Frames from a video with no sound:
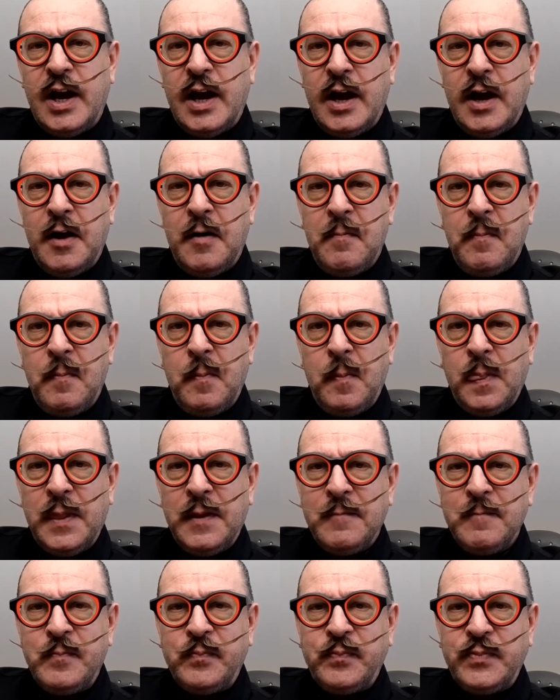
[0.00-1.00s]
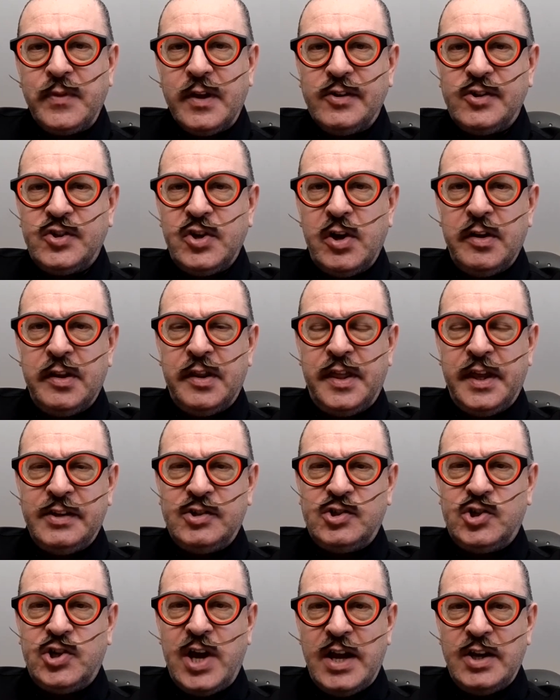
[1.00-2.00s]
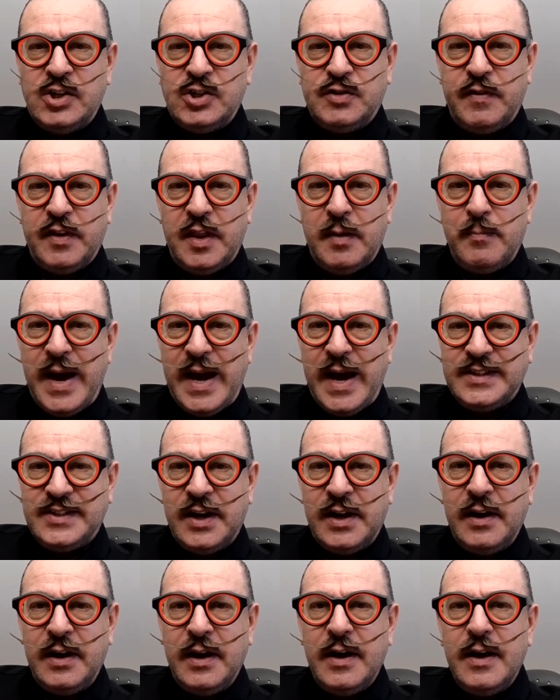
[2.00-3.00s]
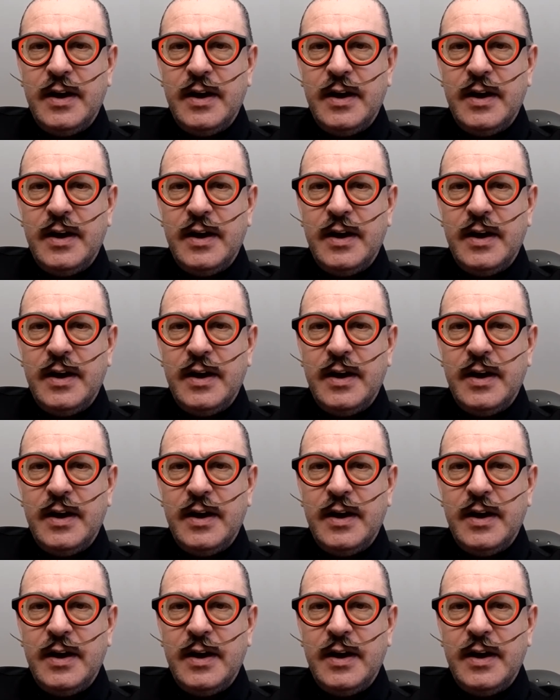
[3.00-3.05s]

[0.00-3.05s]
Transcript: Certain things changed for the better.